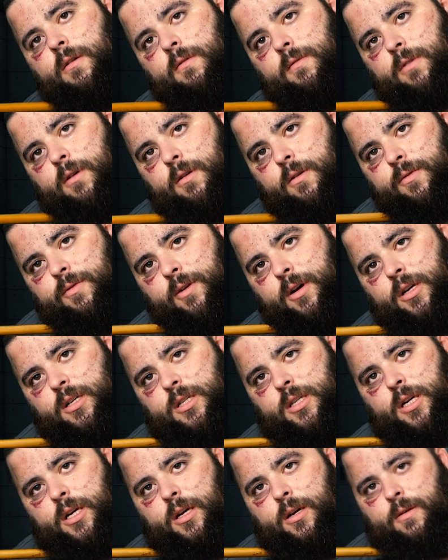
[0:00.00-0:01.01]
Voter
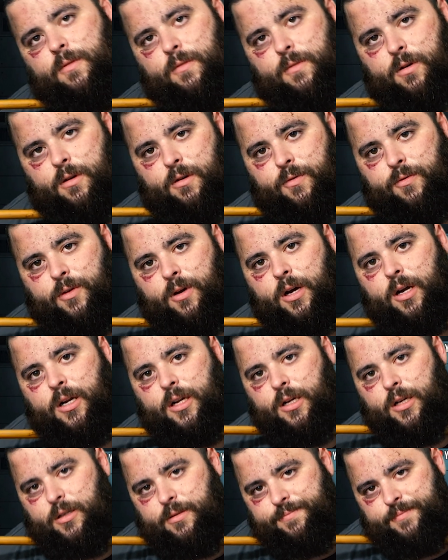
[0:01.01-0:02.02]
fraud
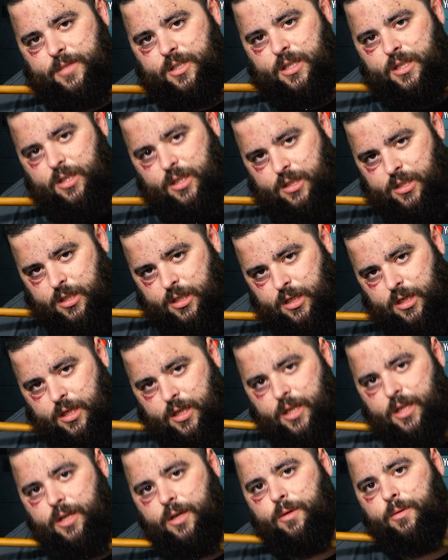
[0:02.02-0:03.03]
is
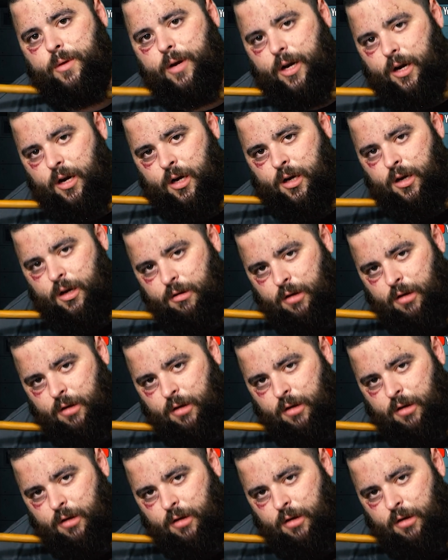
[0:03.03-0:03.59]
exceedingly rare.